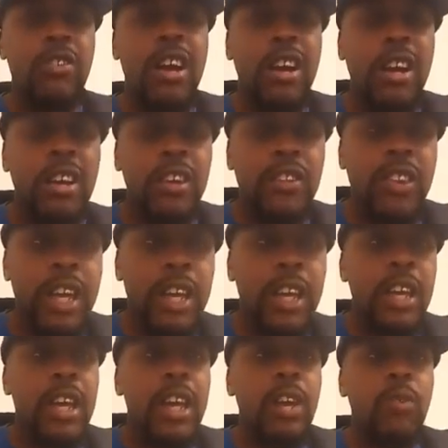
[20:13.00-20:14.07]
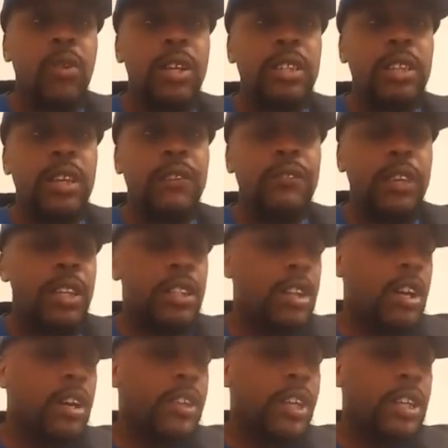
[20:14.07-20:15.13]
out all that, and once they finish
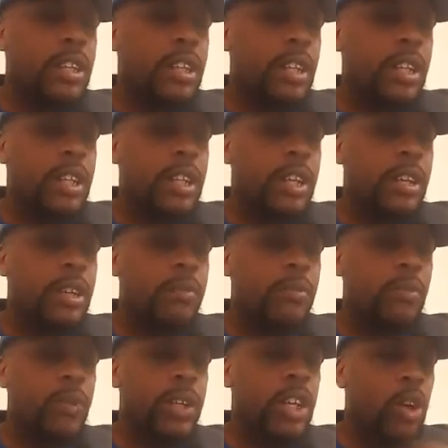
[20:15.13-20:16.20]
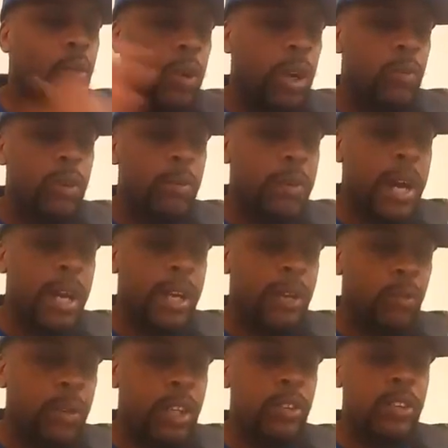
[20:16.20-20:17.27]
all that and clean that up, we know what we're buying.
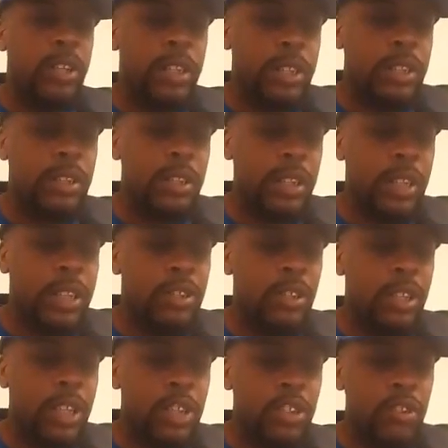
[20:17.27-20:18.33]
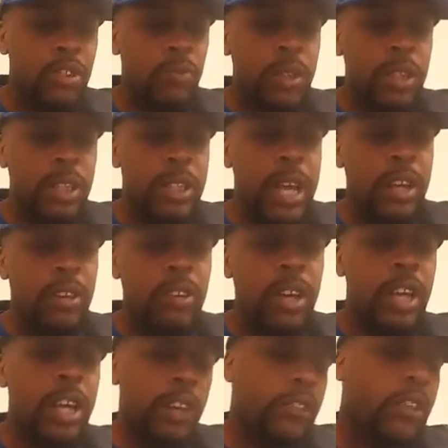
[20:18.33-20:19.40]
We know that it's, these are the issues with the title,
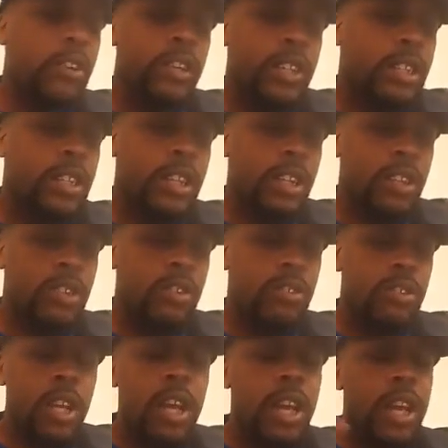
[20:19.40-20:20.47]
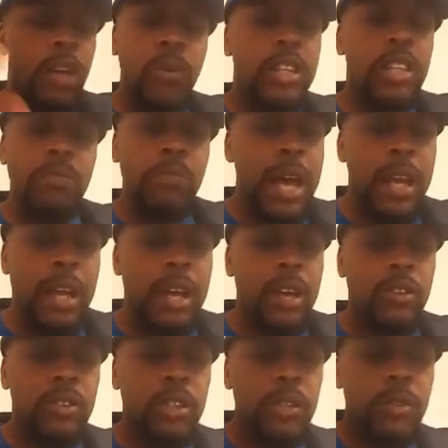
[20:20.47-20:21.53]
if there is any issues, and we just buy the
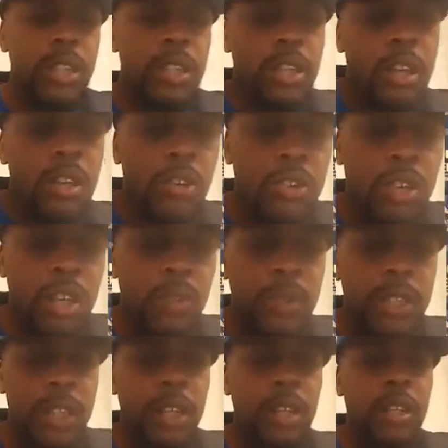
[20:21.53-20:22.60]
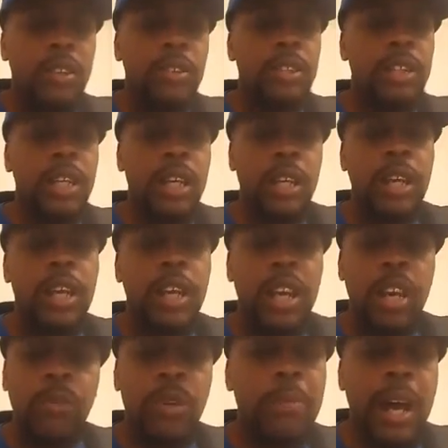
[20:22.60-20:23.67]
house. We just close on it, we set a closing date,
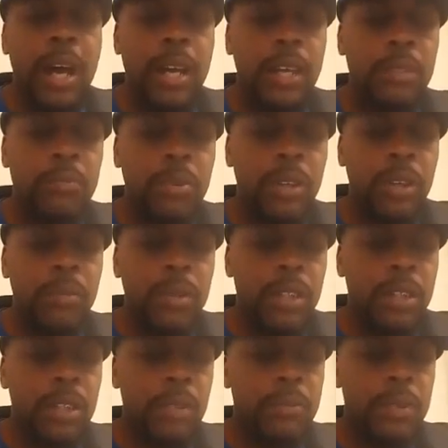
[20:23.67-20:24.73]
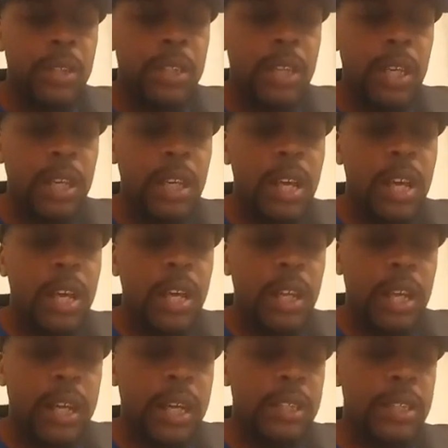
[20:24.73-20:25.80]
and we buy it. Pretty much simple as that. And
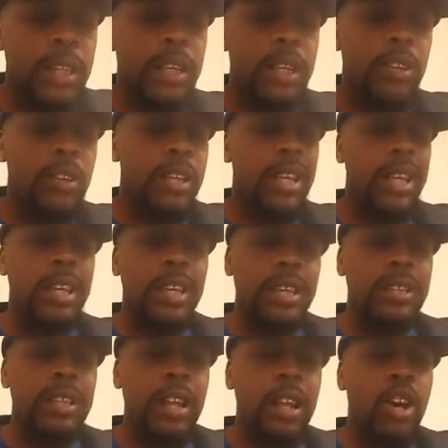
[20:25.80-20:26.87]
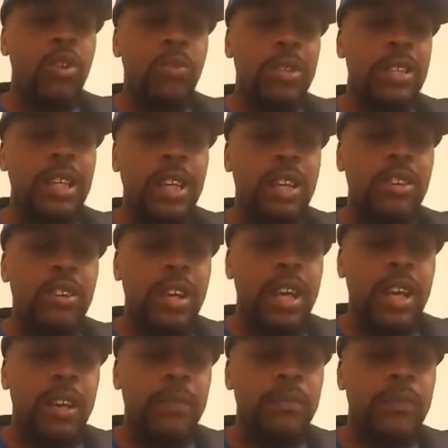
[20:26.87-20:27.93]
like I said, the only thing is the loan will stay in your name